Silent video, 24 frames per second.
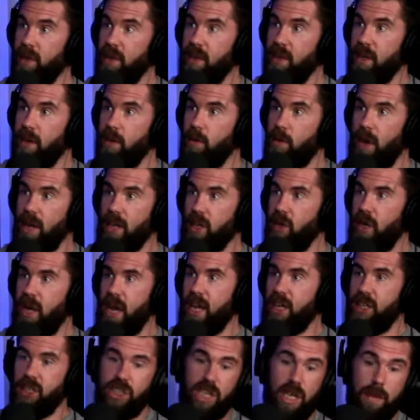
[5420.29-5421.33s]
yeah, Right. You
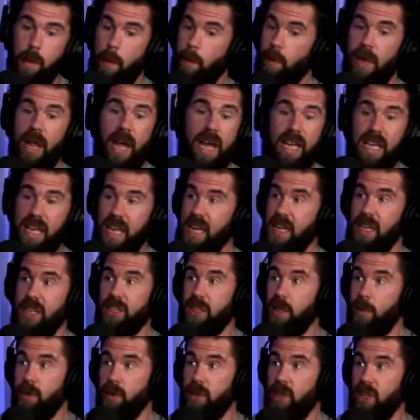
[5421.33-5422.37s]
can't just keep applying heat to
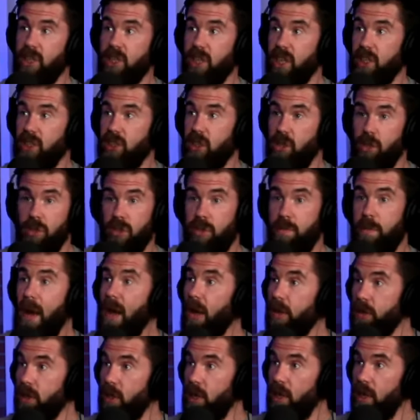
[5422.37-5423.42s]
someone because again, they'll just
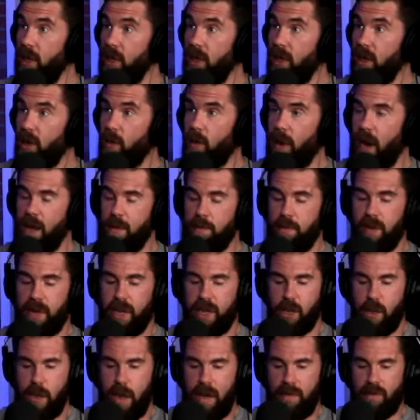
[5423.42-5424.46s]
melt. Right. Right. But
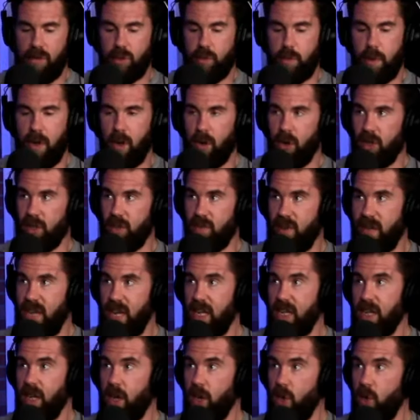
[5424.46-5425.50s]
like you have those periods of
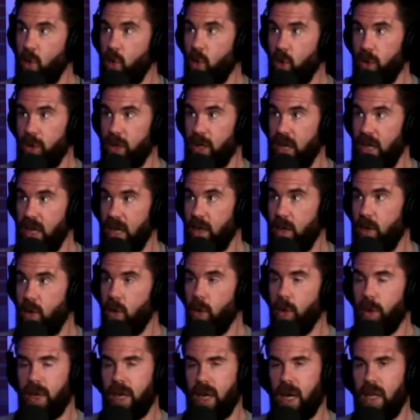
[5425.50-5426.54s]
heat and cooling, heat and
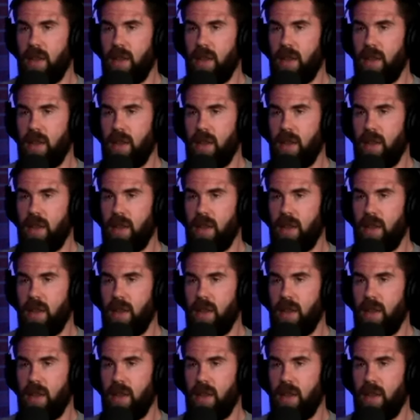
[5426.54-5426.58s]
cooling.